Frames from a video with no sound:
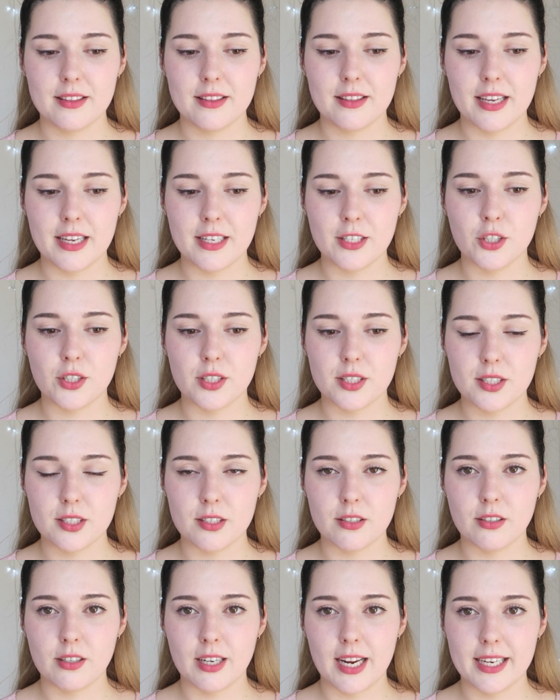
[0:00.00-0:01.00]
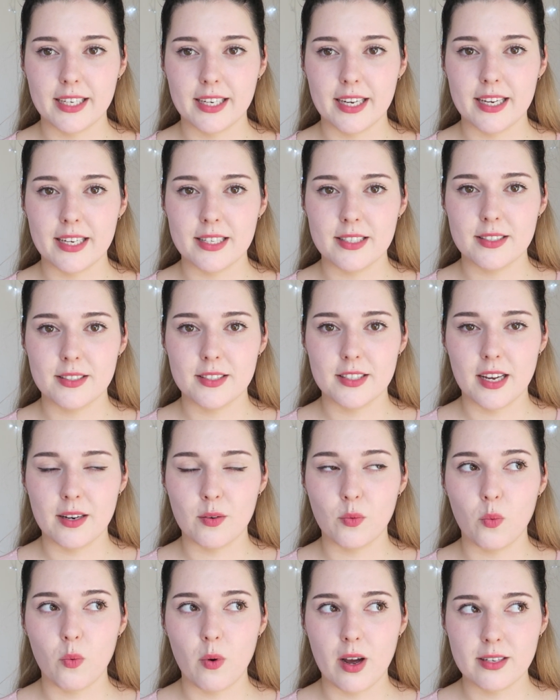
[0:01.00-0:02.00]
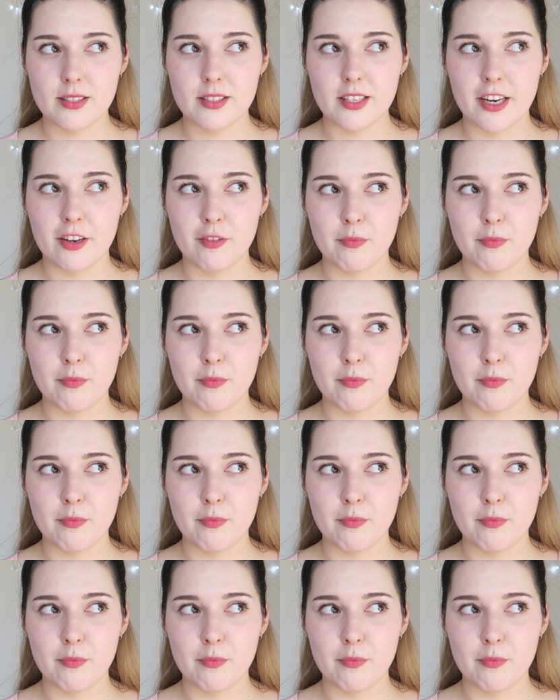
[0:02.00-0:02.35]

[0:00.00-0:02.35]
they just looked like I had done one side